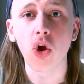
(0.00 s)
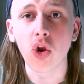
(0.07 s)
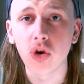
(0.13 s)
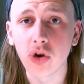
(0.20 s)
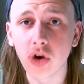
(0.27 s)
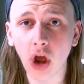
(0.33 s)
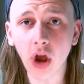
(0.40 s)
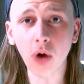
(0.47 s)

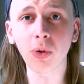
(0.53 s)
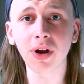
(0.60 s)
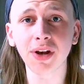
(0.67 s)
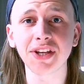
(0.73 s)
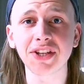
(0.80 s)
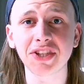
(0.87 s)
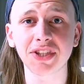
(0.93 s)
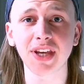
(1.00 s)
No one
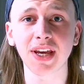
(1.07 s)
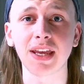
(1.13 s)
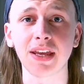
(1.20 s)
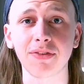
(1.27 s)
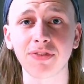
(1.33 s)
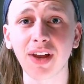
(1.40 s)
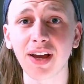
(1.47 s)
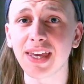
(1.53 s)
is
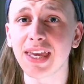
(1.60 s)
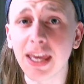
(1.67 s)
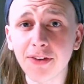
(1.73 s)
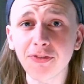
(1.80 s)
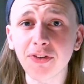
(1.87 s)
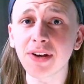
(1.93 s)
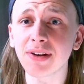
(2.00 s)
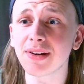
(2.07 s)
safe. Like,
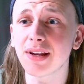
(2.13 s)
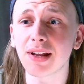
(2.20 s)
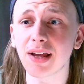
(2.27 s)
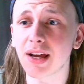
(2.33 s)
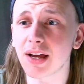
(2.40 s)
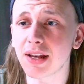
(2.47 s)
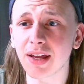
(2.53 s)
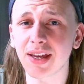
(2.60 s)
even
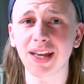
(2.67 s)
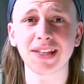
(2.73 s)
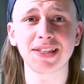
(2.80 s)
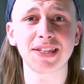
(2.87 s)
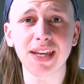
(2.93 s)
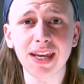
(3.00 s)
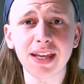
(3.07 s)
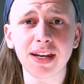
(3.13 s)
like a
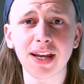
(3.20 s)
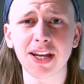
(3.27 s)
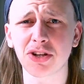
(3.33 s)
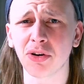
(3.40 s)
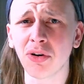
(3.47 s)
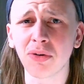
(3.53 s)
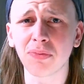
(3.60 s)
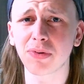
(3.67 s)
teenager
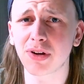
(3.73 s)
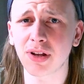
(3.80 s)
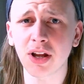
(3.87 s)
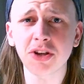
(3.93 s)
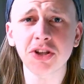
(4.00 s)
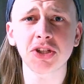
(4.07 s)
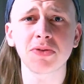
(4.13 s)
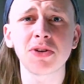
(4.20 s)
or
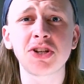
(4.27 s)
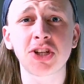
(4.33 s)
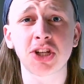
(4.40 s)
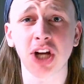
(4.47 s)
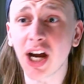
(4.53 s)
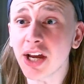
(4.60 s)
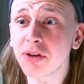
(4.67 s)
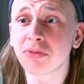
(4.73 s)
close to a
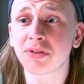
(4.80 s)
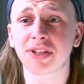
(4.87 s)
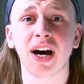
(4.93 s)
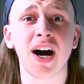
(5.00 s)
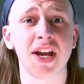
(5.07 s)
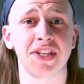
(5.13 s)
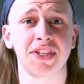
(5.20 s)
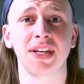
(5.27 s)
child
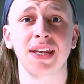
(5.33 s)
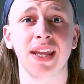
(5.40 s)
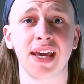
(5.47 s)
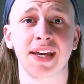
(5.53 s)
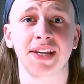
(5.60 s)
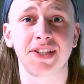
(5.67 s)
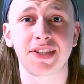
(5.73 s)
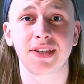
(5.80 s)
dies in
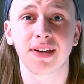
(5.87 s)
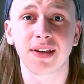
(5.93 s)
this.